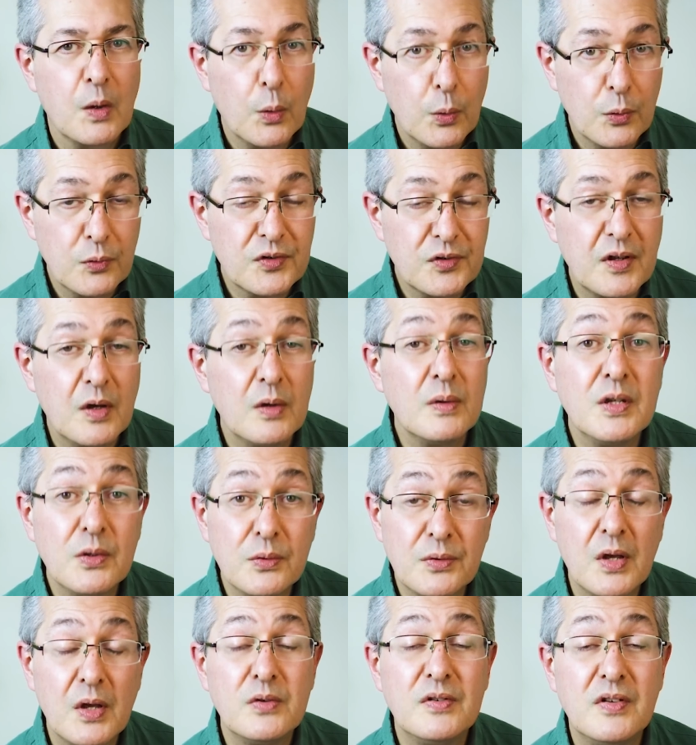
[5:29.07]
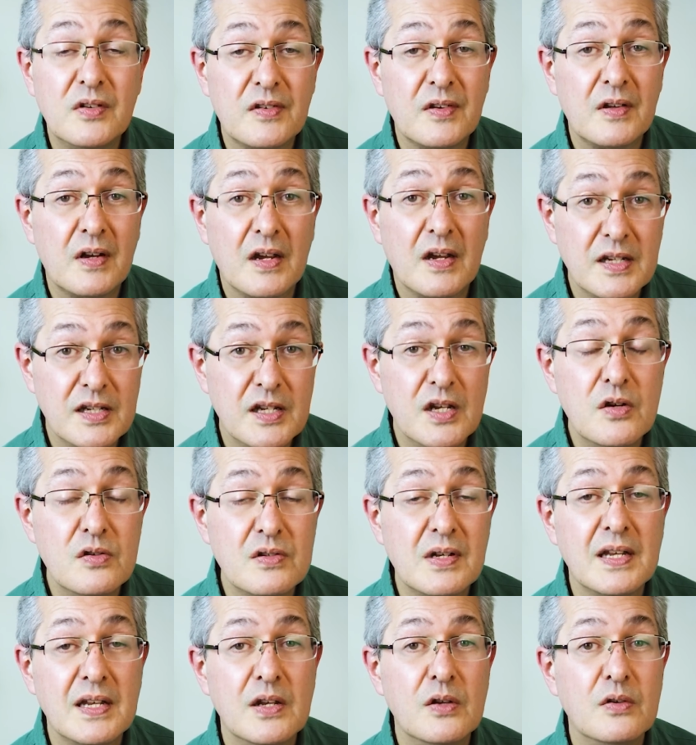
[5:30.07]
Also, you'll notice that I
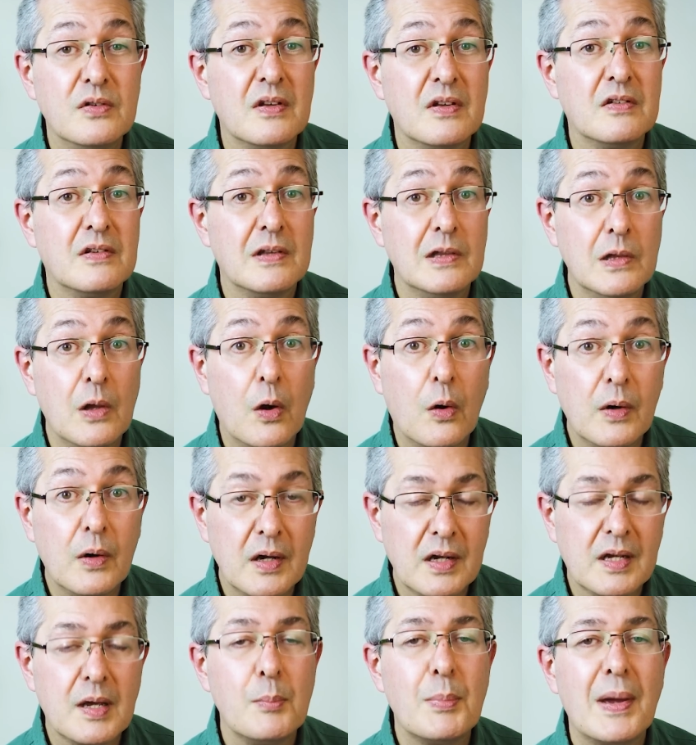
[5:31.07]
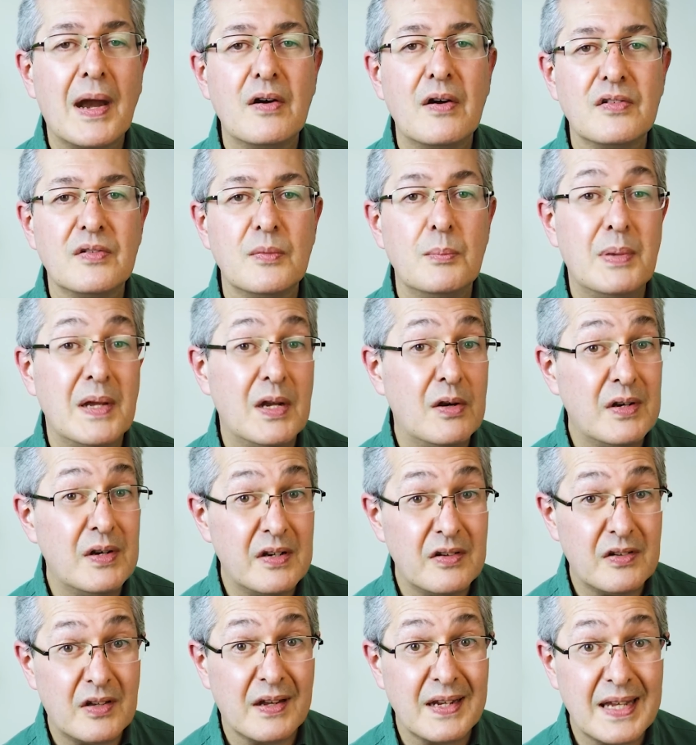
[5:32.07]
usually use as long a comparison period
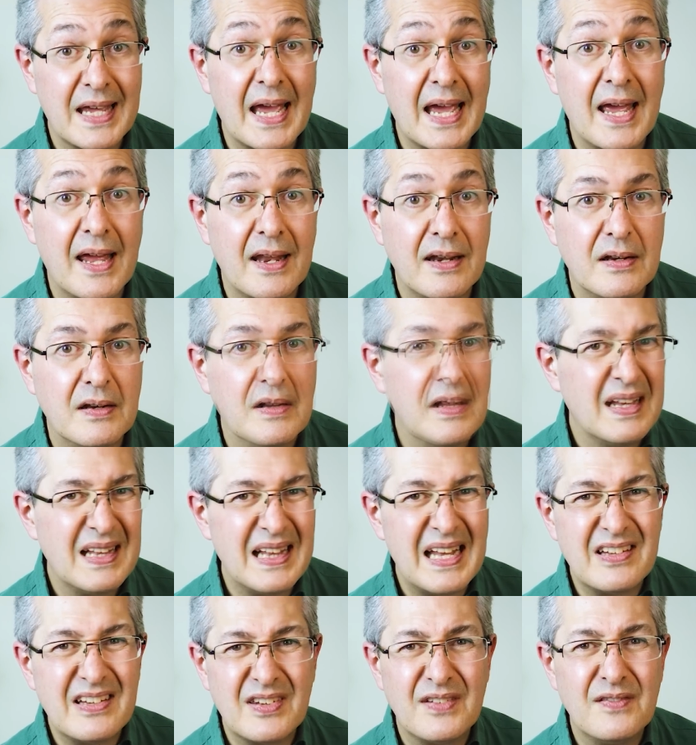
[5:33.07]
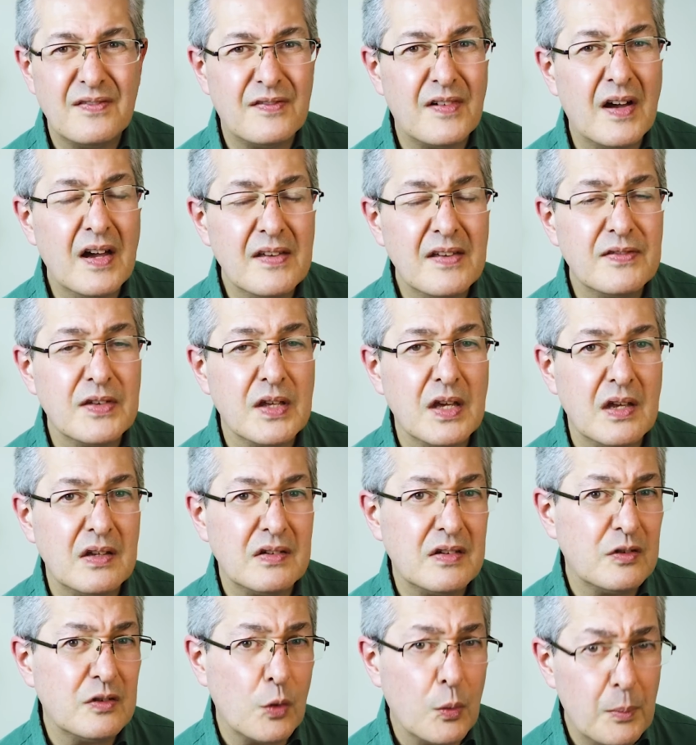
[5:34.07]
as I can. Less than 5
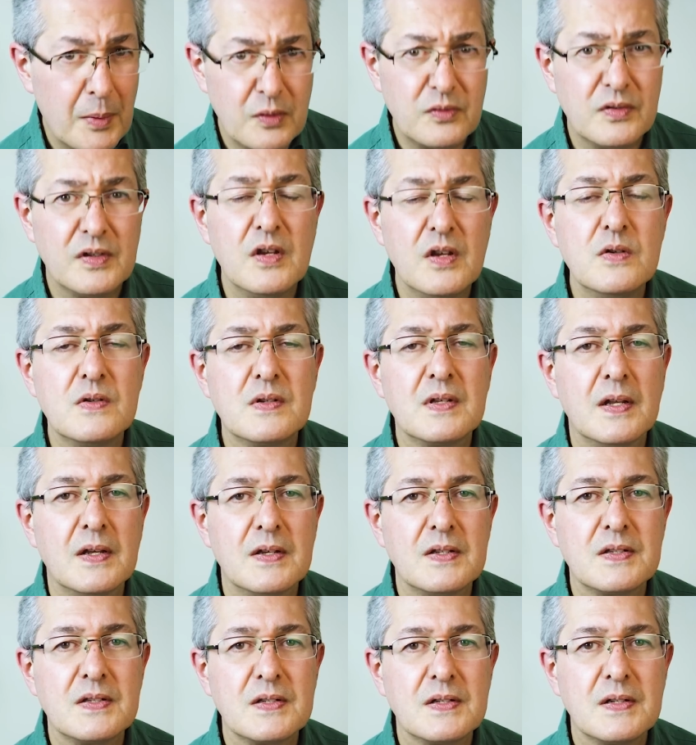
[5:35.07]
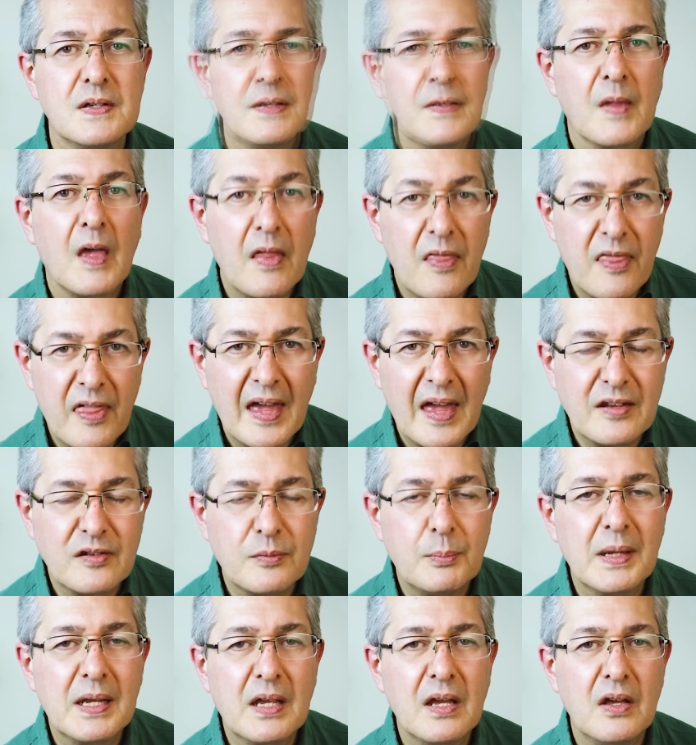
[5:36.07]
years is almost useless. And that's
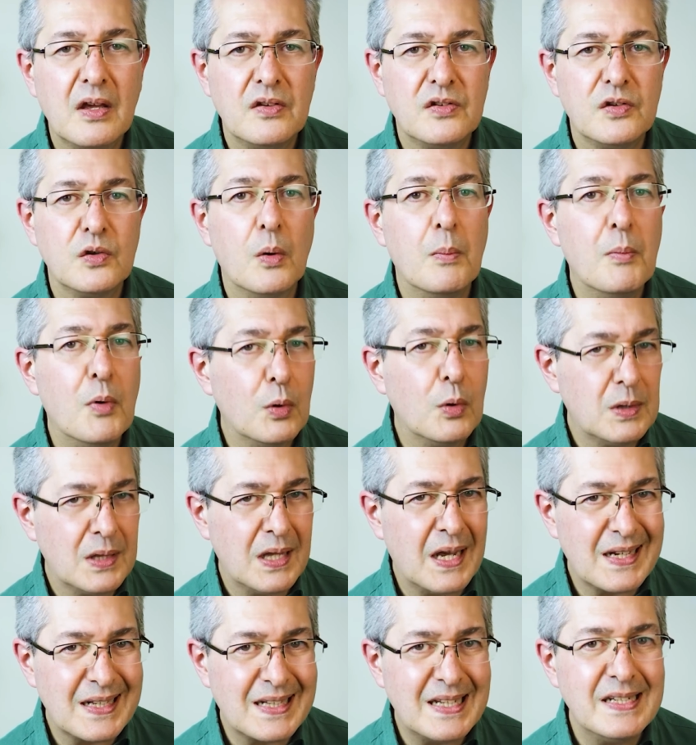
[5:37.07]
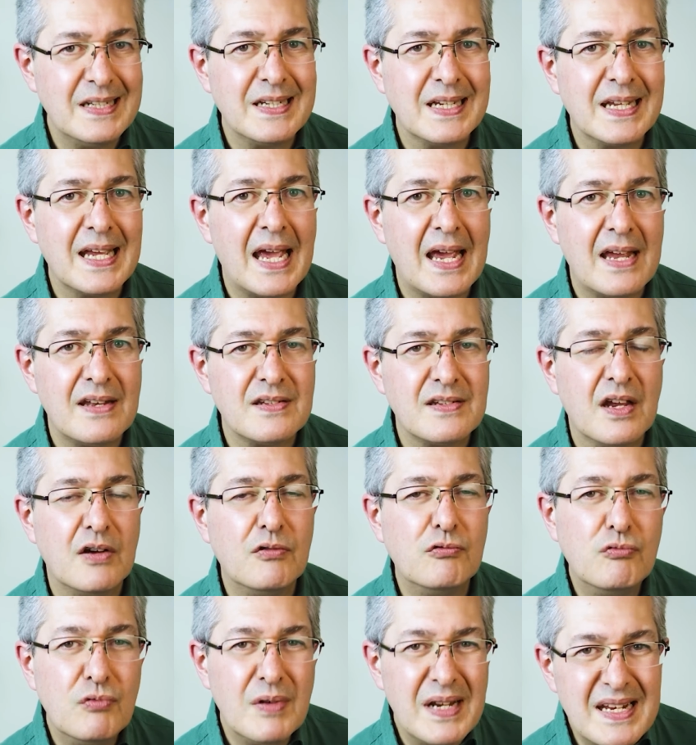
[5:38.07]
because you're more likely to get a
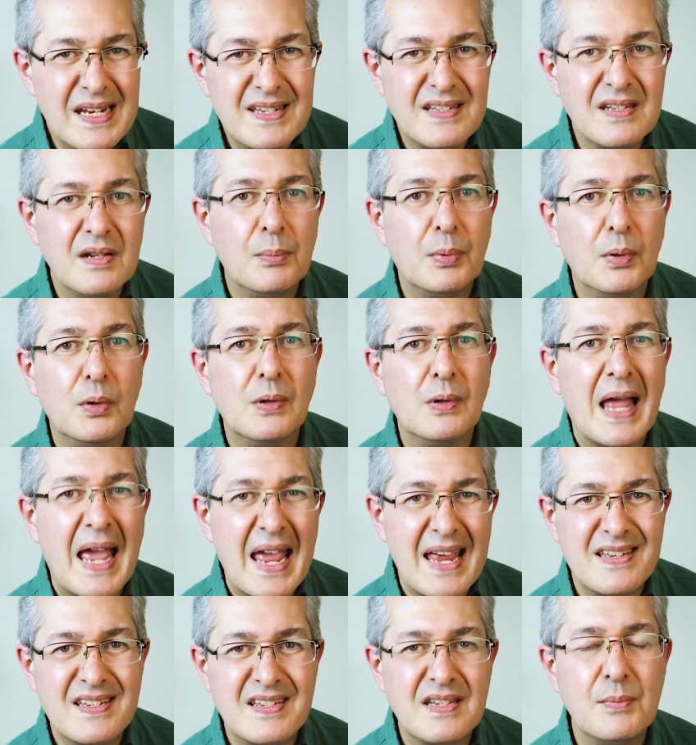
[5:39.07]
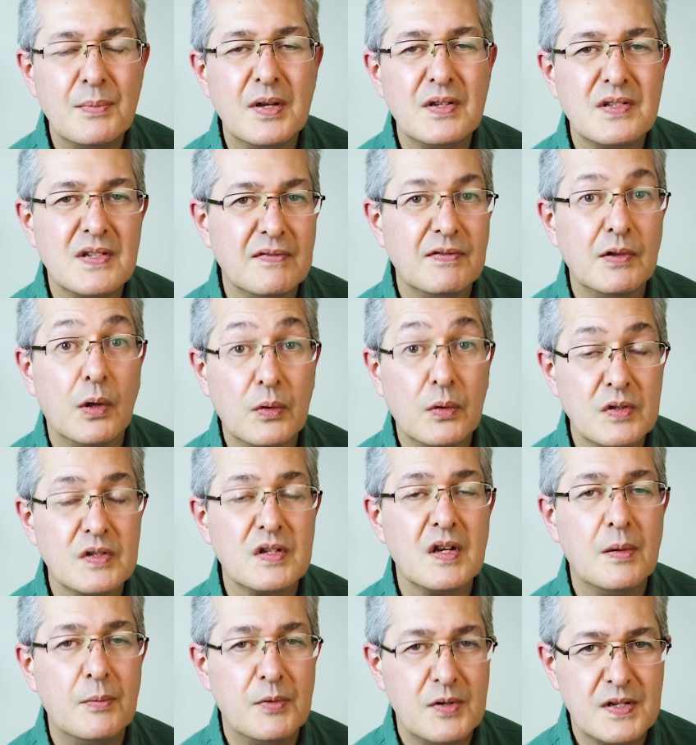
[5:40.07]
reasonable estimate of
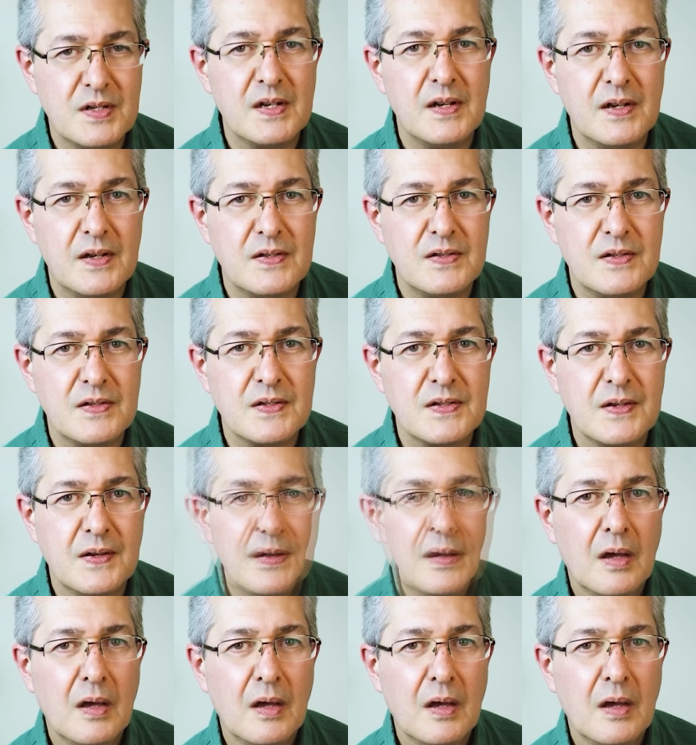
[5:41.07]
long-term returns.